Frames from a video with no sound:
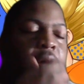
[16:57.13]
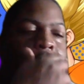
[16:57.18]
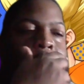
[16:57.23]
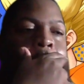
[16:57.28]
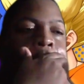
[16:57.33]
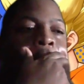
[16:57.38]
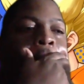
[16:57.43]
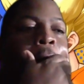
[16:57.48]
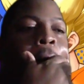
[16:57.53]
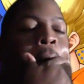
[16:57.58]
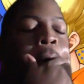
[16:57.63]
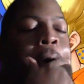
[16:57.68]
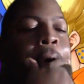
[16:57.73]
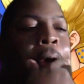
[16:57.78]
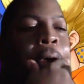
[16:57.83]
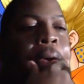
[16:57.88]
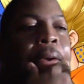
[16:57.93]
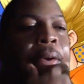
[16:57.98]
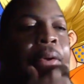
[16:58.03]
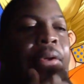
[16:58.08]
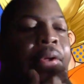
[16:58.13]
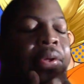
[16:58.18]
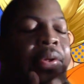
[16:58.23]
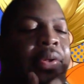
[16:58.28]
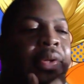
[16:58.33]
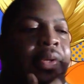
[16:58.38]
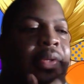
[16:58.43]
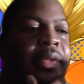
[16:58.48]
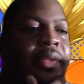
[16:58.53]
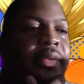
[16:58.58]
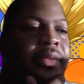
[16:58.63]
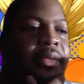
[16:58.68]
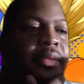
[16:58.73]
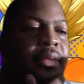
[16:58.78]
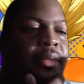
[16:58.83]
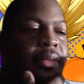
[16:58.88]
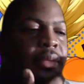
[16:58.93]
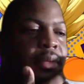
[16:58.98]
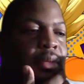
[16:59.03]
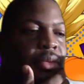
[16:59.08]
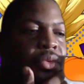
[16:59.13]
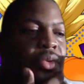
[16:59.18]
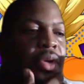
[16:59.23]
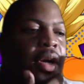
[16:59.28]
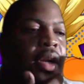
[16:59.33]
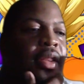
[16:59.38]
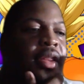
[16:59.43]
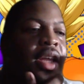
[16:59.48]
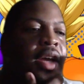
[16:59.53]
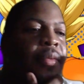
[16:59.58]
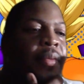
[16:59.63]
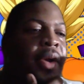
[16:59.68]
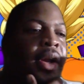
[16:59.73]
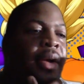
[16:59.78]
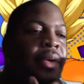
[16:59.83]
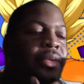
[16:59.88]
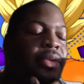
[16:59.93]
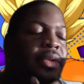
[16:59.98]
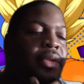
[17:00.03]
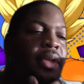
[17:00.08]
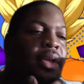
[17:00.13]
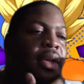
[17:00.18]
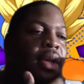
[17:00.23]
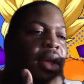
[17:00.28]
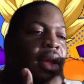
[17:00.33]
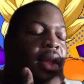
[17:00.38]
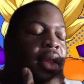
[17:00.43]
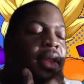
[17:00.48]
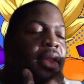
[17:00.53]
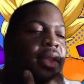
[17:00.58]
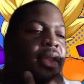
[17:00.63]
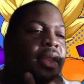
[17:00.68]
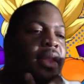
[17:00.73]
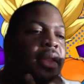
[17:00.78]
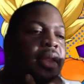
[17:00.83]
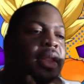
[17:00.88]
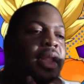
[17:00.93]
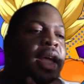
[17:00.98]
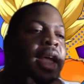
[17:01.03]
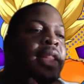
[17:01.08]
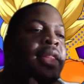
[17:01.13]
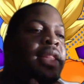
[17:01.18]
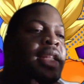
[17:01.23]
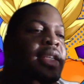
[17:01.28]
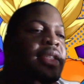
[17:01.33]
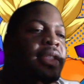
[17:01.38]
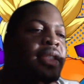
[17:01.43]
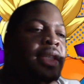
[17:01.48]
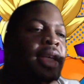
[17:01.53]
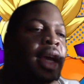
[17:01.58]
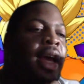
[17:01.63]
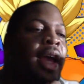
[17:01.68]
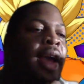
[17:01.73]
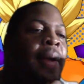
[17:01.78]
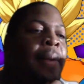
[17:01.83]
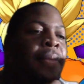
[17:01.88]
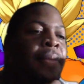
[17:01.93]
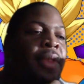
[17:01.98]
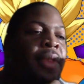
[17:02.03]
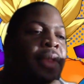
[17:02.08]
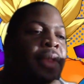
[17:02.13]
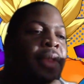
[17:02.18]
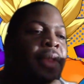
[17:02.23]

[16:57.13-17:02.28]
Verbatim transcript: Uh, I'm trying to think what else. In this game,